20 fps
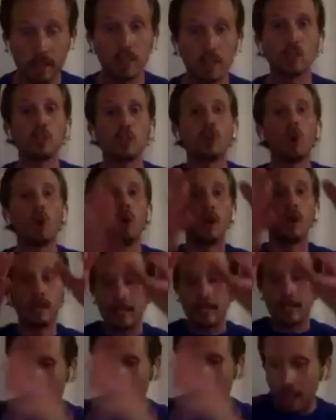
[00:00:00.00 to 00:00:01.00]
Yeah. So
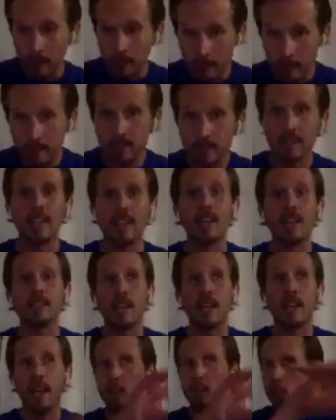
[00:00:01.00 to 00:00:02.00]
Dallas is
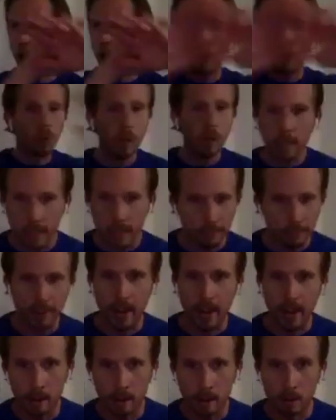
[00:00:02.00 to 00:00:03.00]
a totally
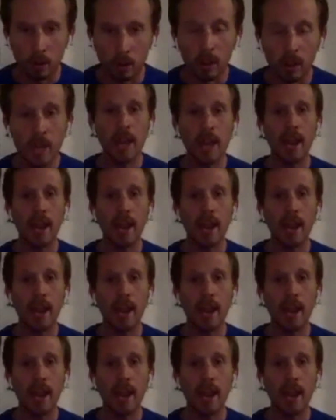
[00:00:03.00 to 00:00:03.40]
different animal.